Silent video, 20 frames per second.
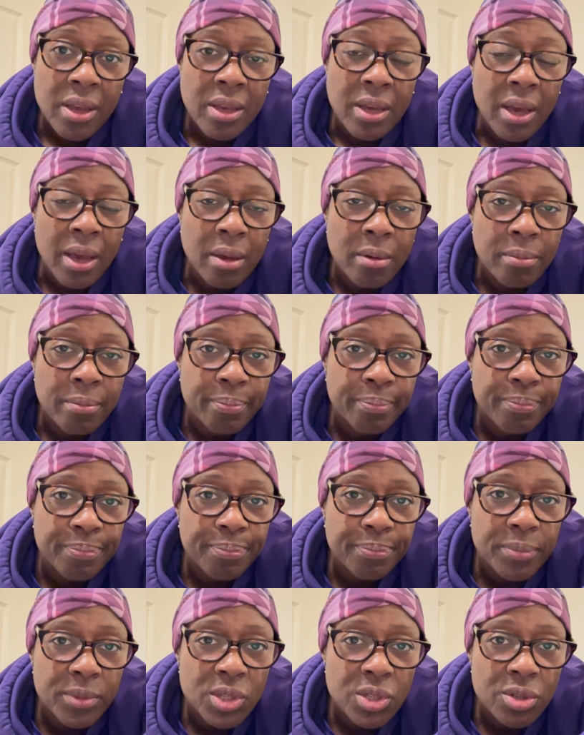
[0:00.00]
um,
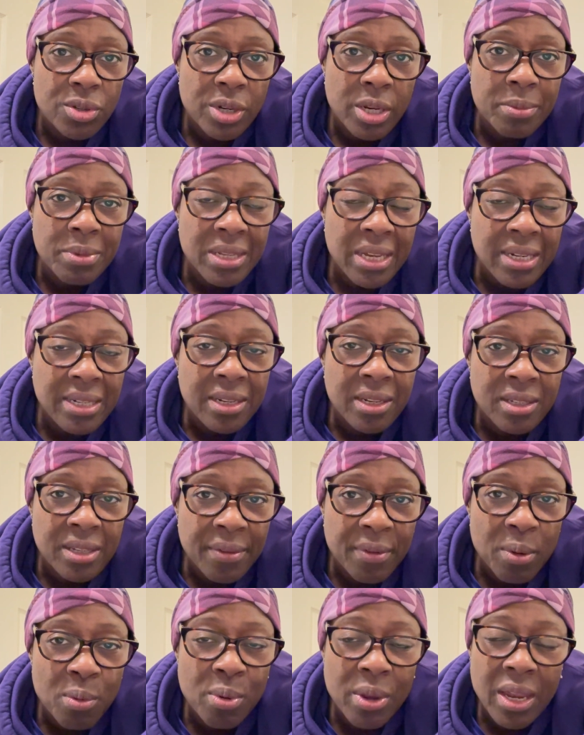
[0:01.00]
streams that it does
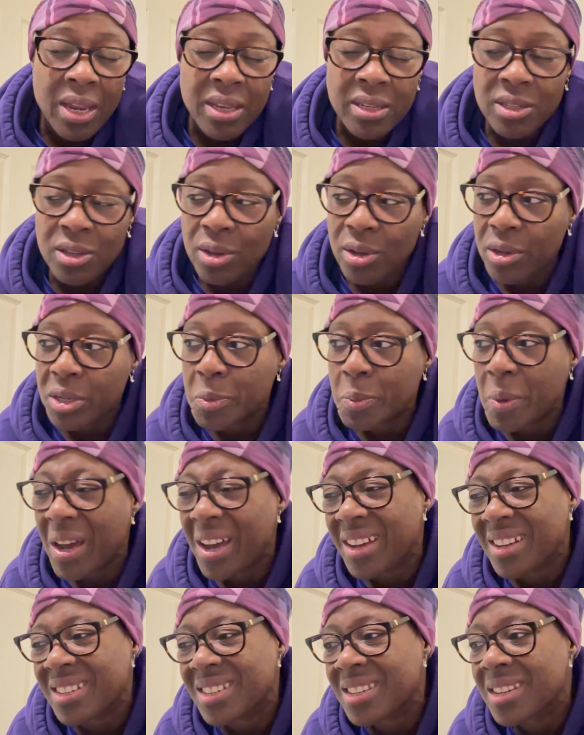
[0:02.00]
every week is good,
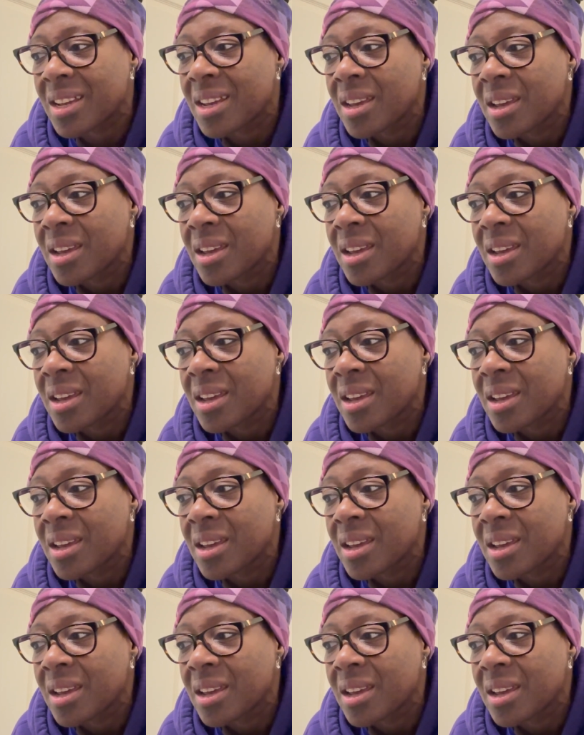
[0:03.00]
but